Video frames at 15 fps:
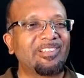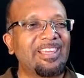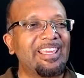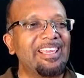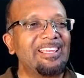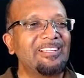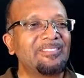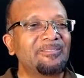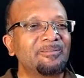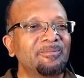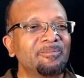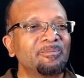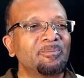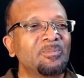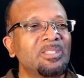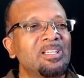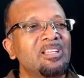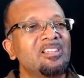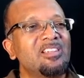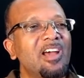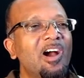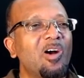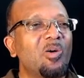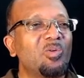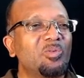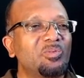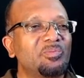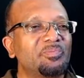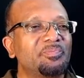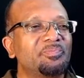Okay?
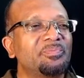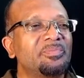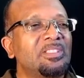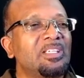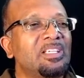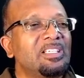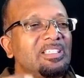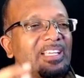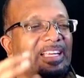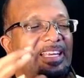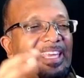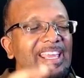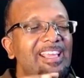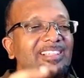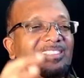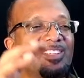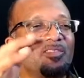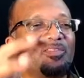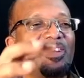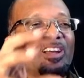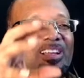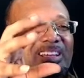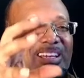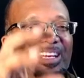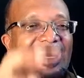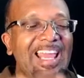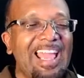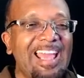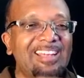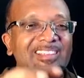Now, the kings of the
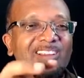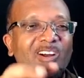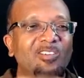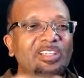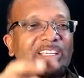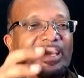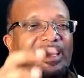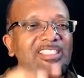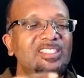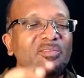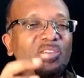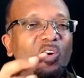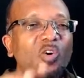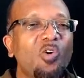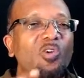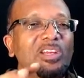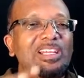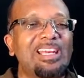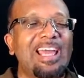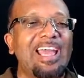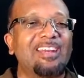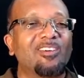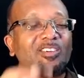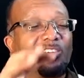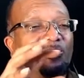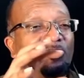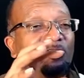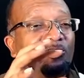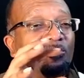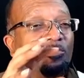land, now, the kings of the Holy Land or the
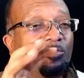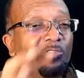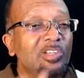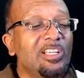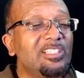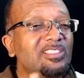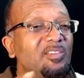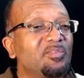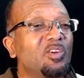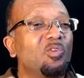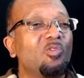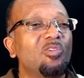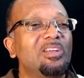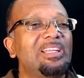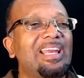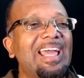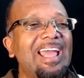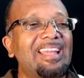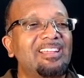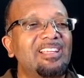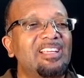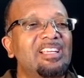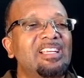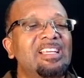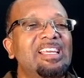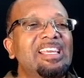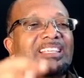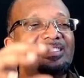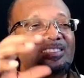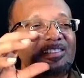rulers of the Holy Land
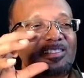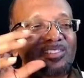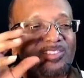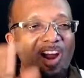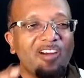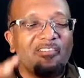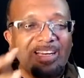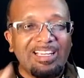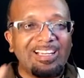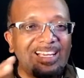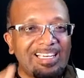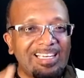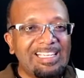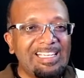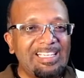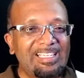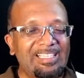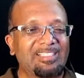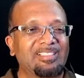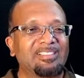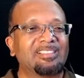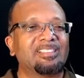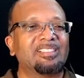historically